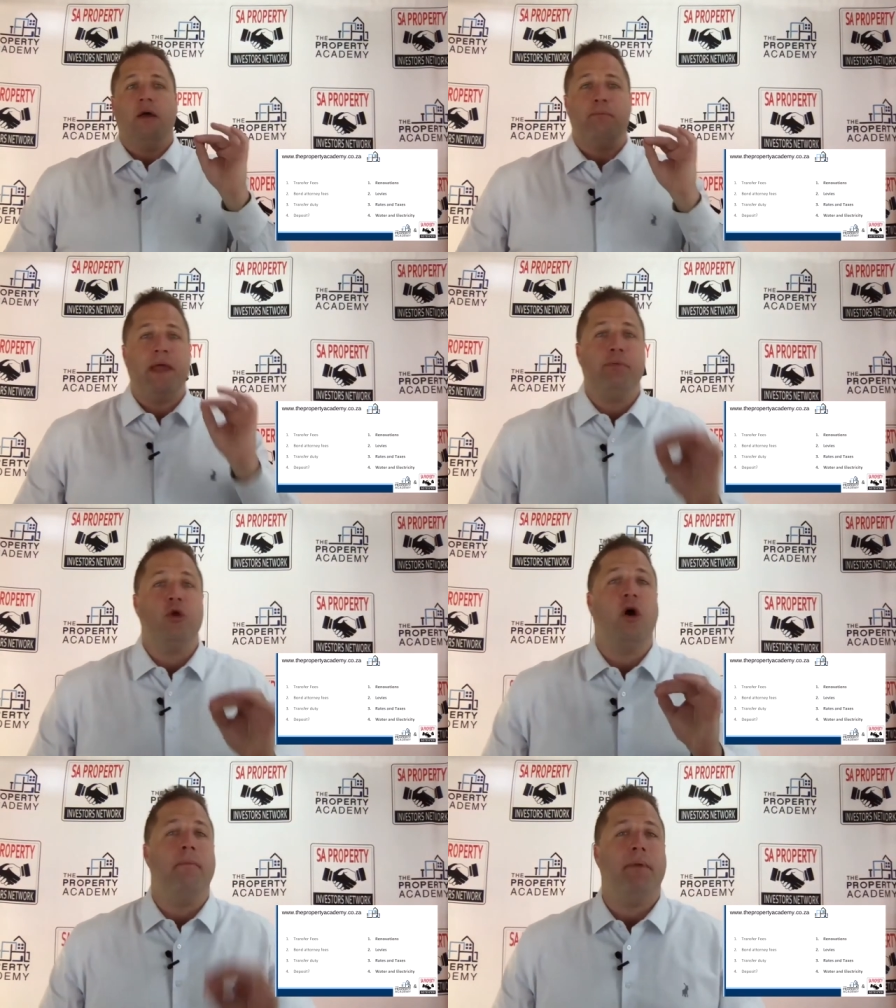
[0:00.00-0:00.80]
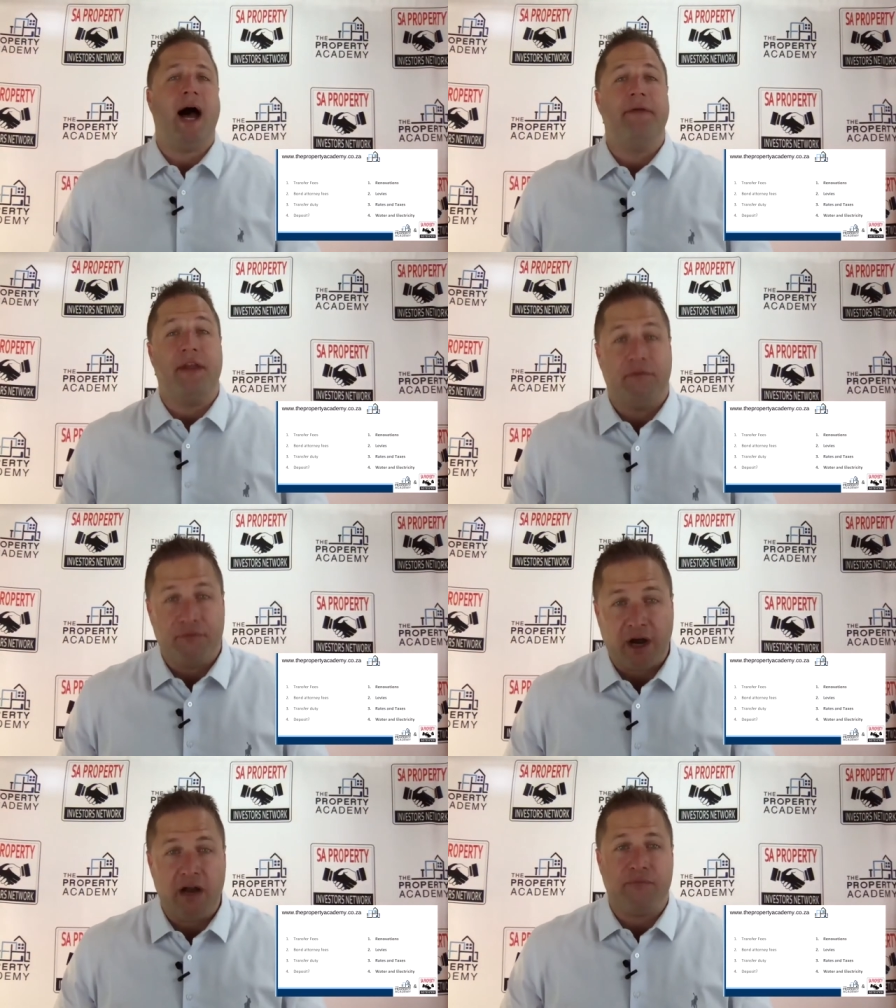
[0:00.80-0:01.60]
people who are buying their
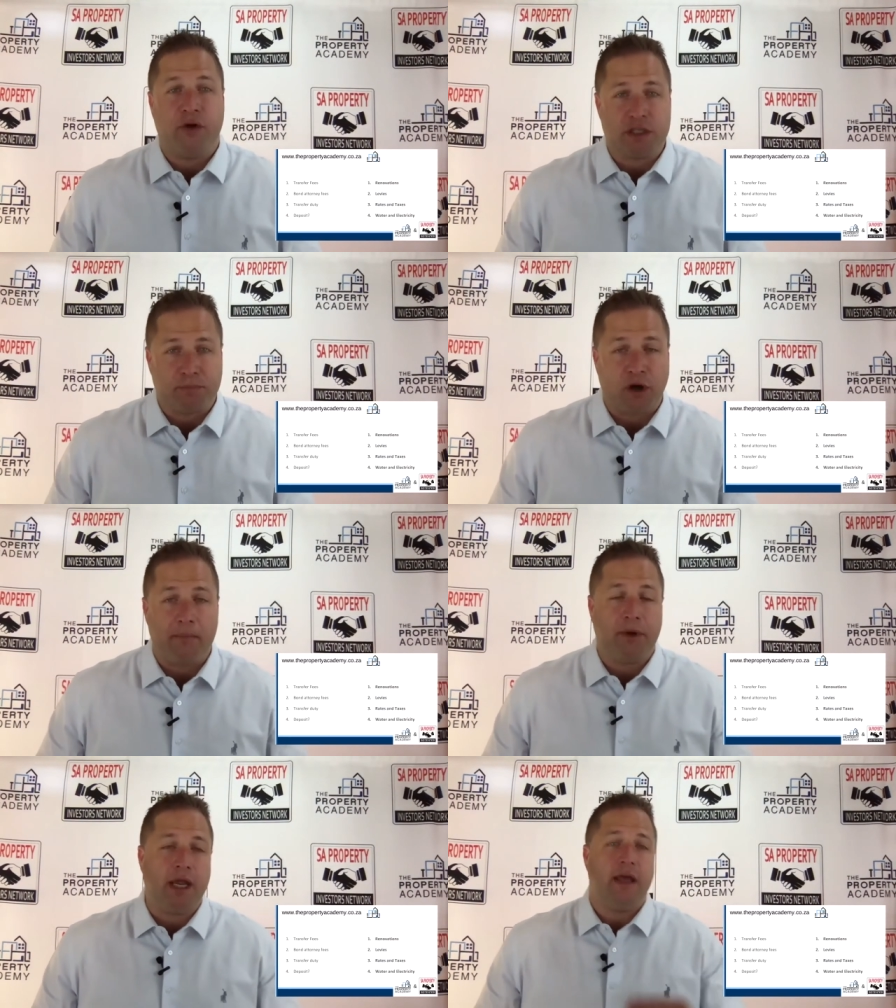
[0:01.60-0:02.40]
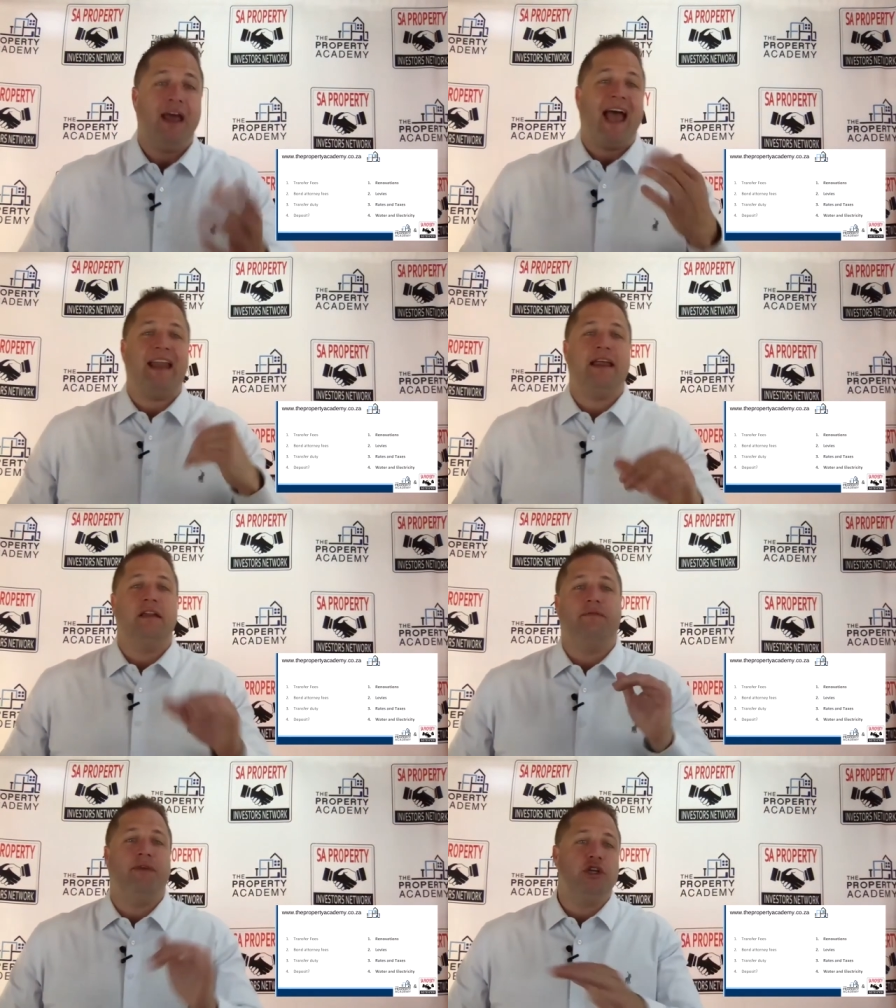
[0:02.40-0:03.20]
very first property and
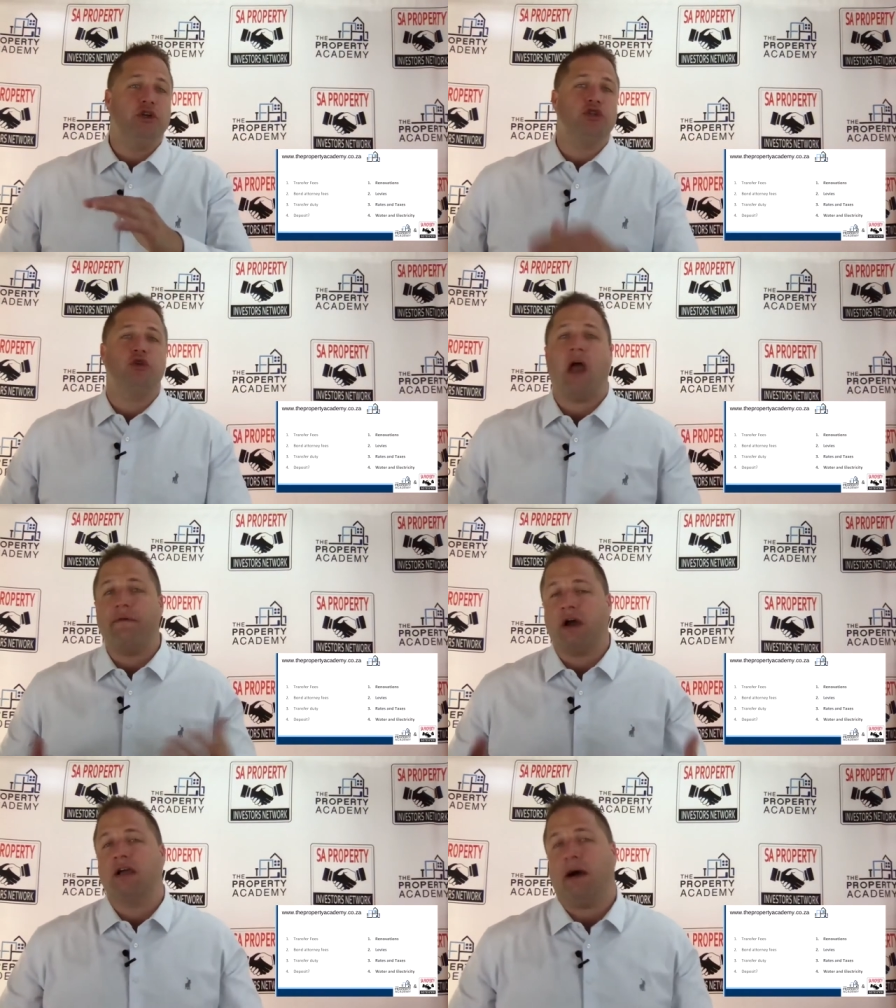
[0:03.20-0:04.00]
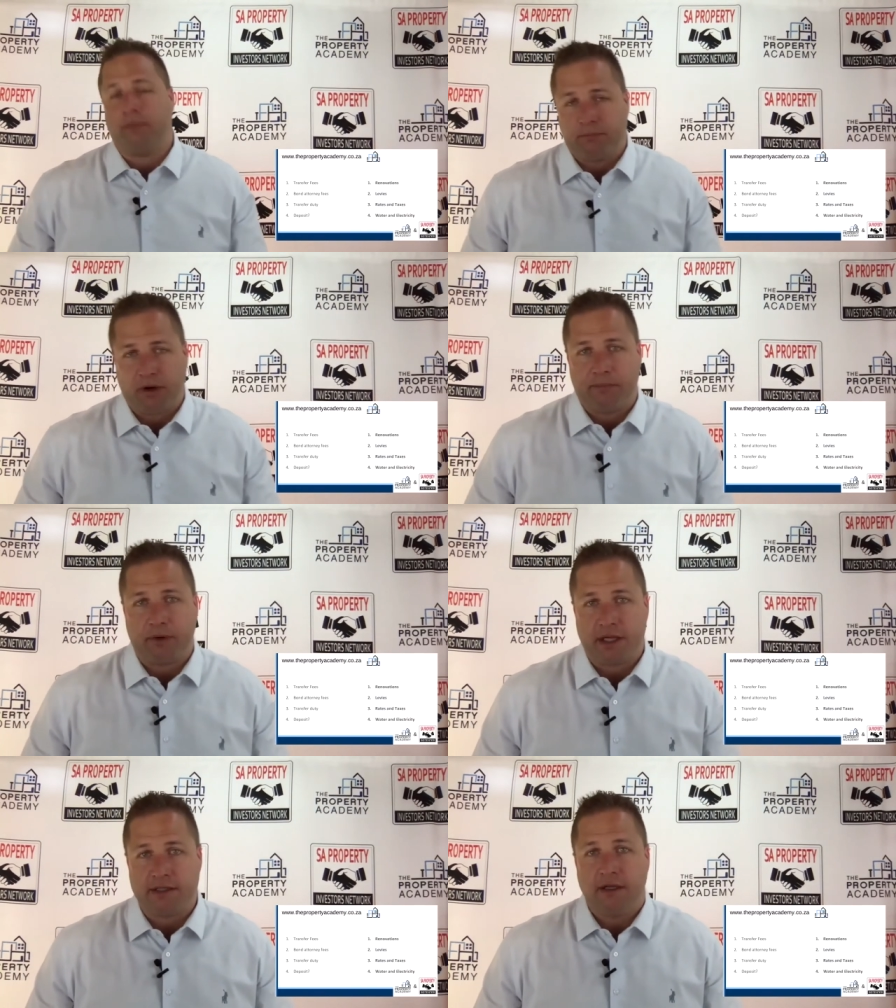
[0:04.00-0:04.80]
individuals who have a couple of
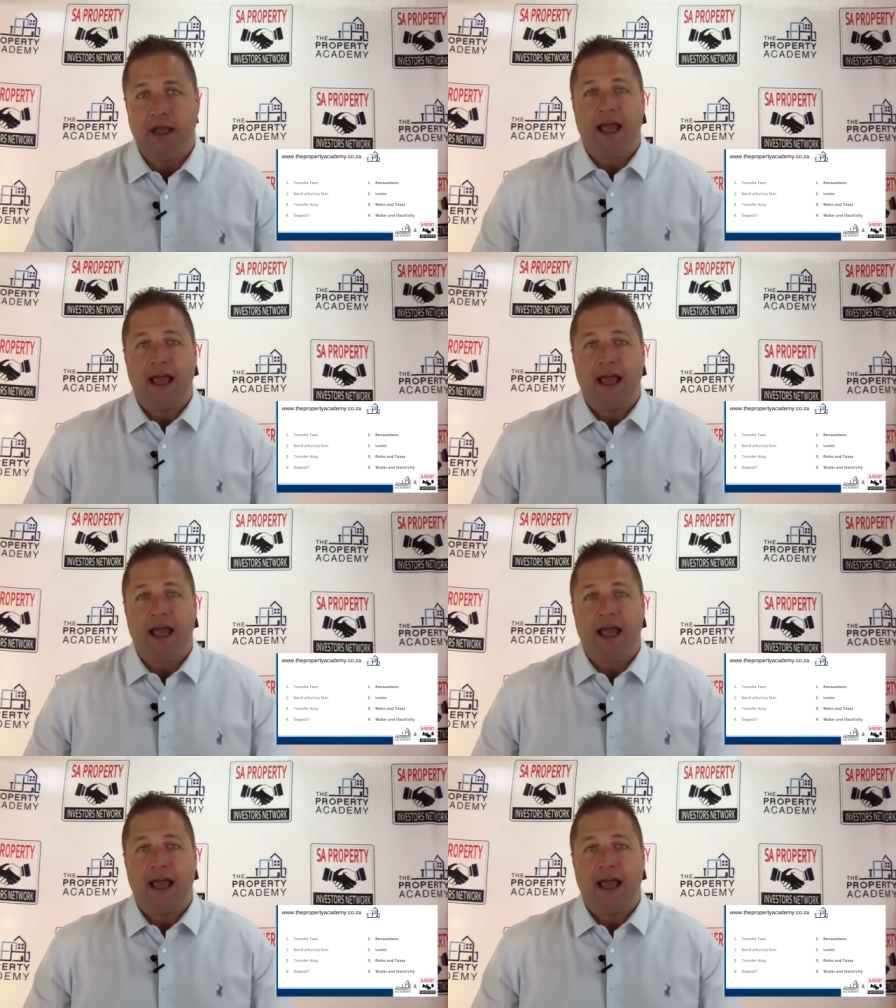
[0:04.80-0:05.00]
properties.